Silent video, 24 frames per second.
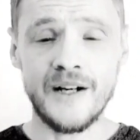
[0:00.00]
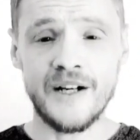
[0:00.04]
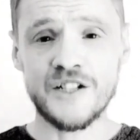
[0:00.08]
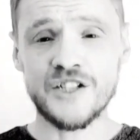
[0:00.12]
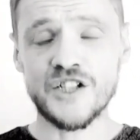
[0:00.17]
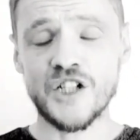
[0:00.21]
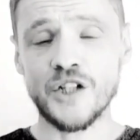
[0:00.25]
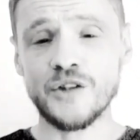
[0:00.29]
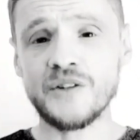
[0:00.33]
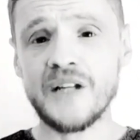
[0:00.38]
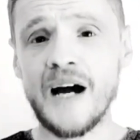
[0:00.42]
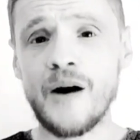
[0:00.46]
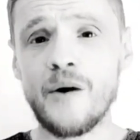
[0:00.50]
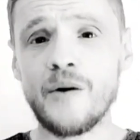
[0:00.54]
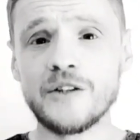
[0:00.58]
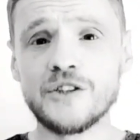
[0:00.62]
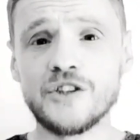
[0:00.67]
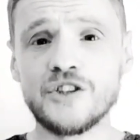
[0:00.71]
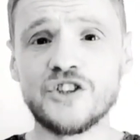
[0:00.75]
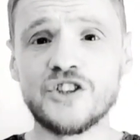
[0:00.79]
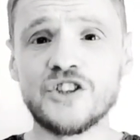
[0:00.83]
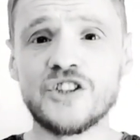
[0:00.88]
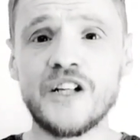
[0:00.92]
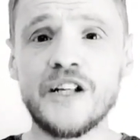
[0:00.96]
So now I
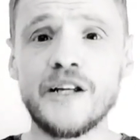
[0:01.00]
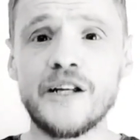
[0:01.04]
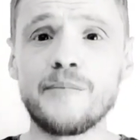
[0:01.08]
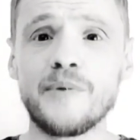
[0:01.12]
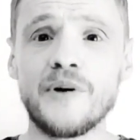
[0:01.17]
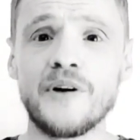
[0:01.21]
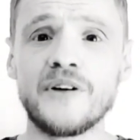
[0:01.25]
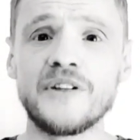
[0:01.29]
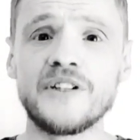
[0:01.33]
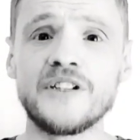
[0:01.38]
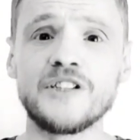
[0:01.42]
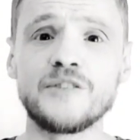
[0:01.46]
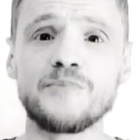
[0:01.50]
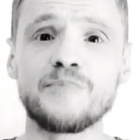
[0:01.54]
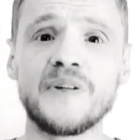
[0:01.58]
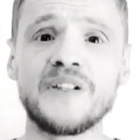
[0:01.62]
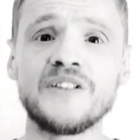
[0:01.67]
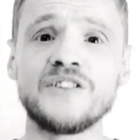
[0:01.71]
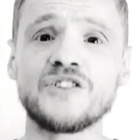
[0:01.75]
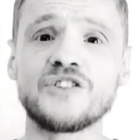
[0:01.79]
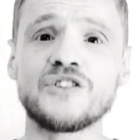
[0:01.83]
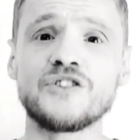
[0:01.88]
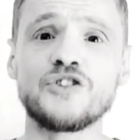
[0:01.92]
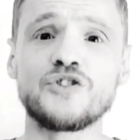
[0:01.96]
just sleep by these
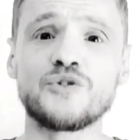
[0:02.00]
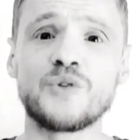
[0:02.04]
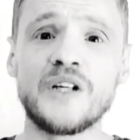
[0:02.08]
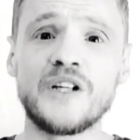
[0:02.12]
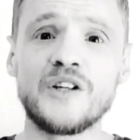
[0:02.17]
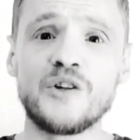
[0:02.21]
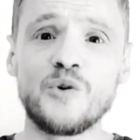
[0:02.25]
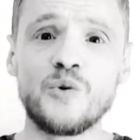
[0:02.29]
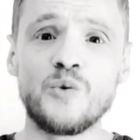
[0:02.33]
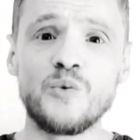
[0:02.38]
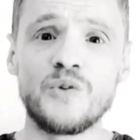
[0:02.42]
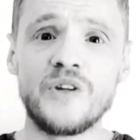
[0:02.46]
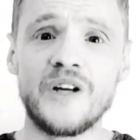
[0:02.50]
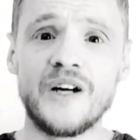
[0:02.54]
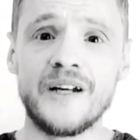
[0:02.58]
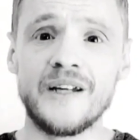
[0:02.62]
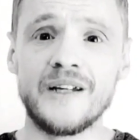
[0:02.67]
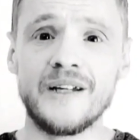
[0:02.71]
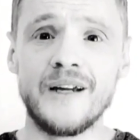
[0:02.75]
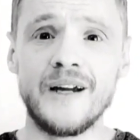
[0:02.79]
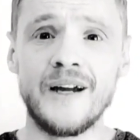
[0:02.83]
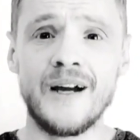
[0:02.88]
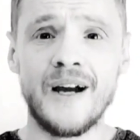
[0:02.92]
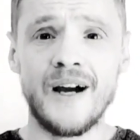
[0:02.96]
bins and drink all day.